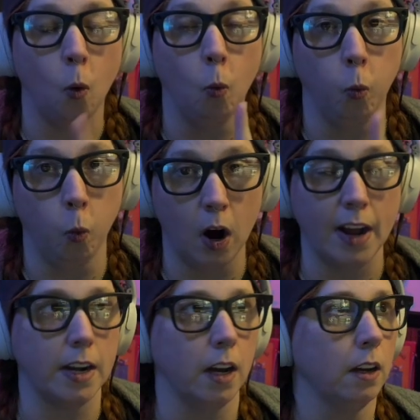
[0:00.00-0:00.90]

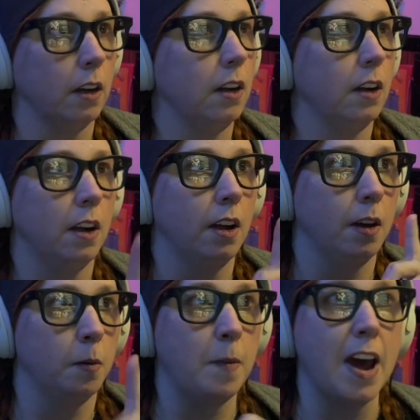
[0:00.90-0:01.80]
1.
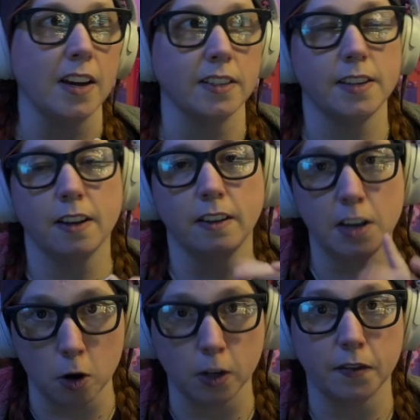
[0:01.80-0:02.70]
Max,
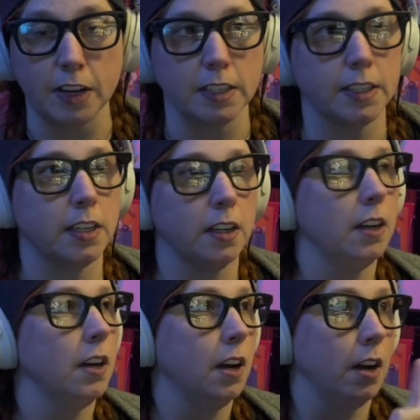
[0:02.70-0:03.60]
the Archivist.
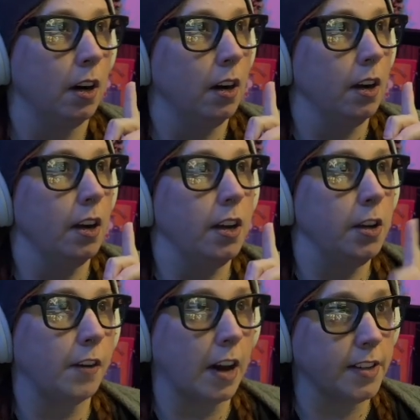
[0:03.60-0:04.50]

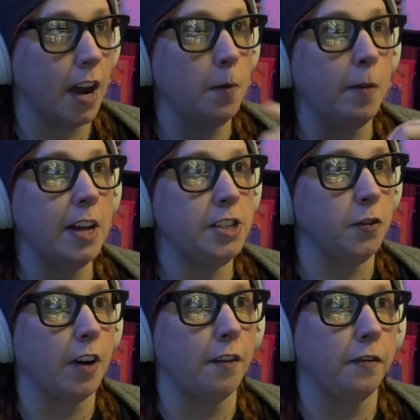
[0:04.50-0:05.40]
You've got timelines,
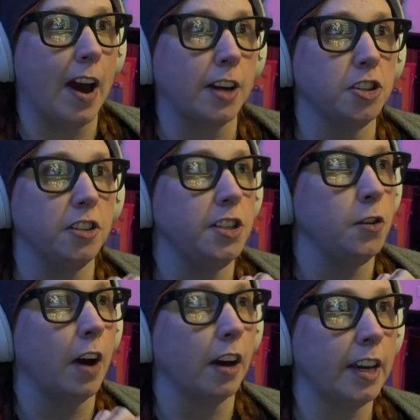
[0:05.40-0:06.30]
you've got factions,
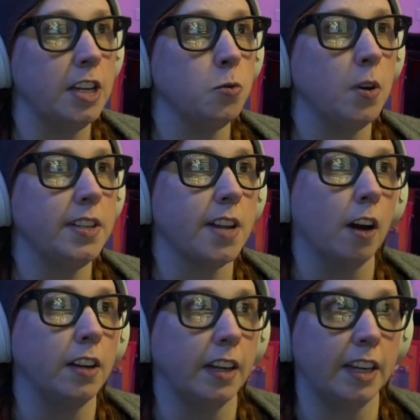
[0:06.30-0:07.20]
you've got Kindroids
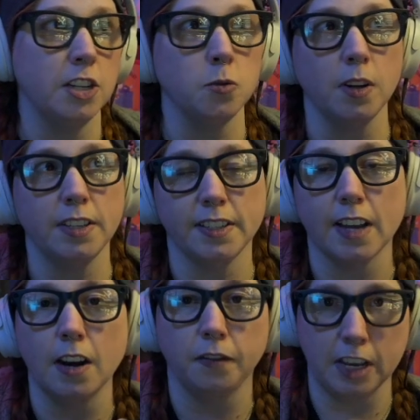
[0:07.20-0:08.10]
talking to Kindroids
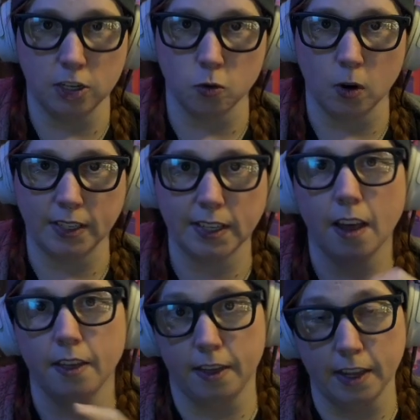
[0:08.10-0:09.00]
inside of Kindroids.
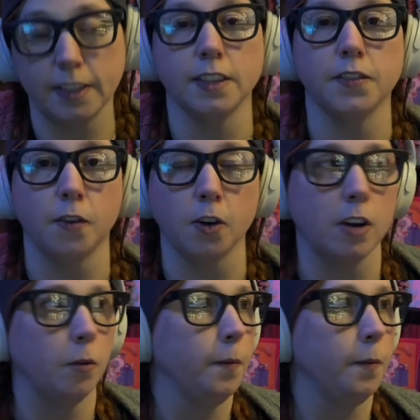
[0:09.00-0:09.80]
This is for you.